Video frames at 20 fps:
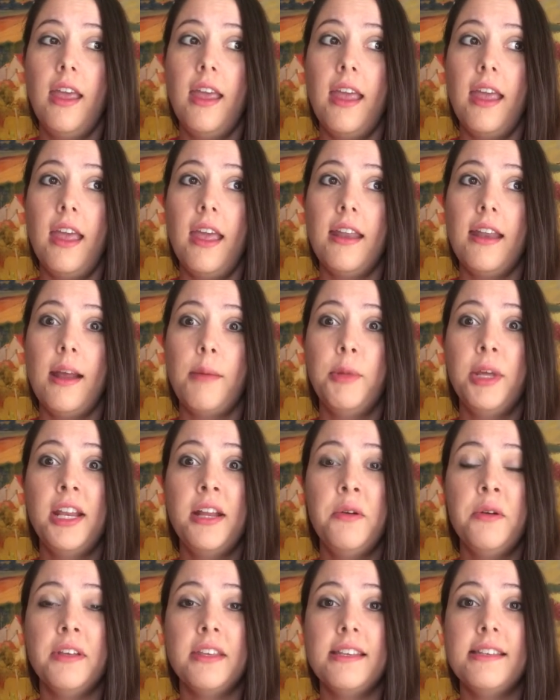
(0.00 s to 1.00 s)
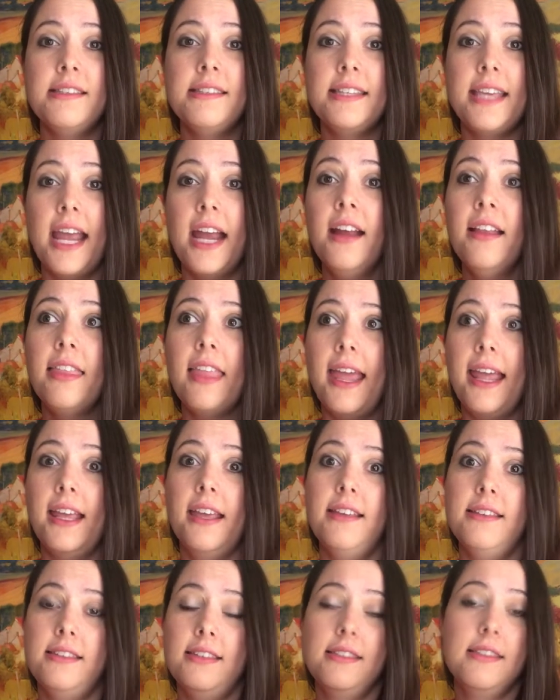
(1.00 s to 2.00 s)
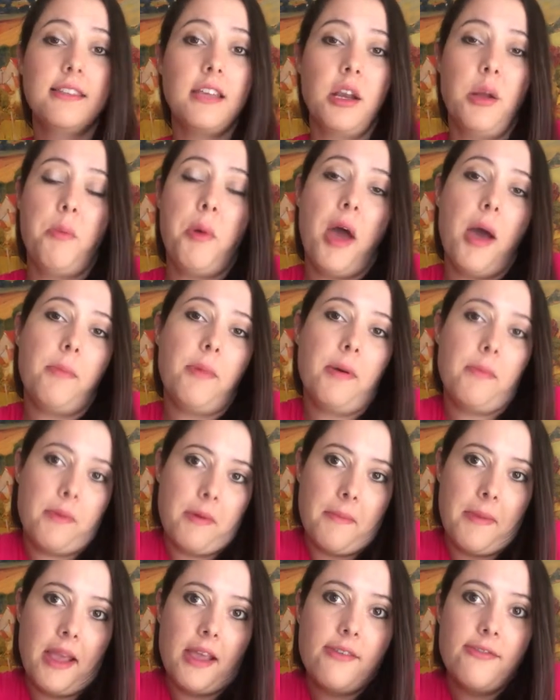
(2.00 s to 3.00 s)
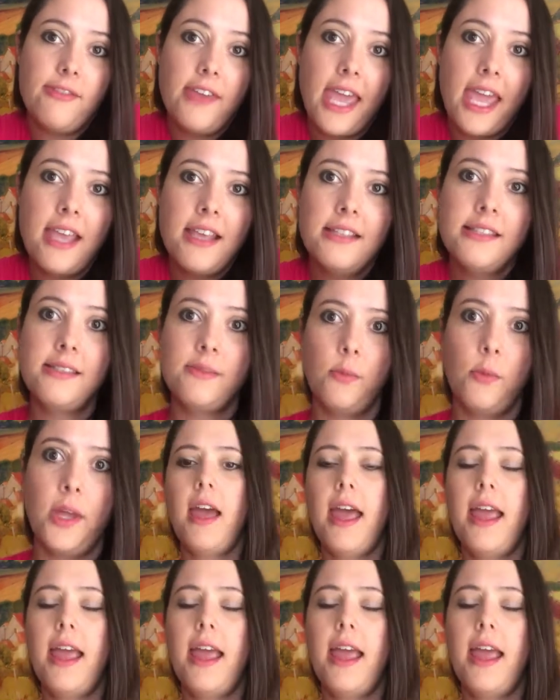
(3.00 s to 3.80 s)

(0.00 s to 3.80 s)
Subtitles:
and I'm getting really scared, like, is this gonna pop up on my face?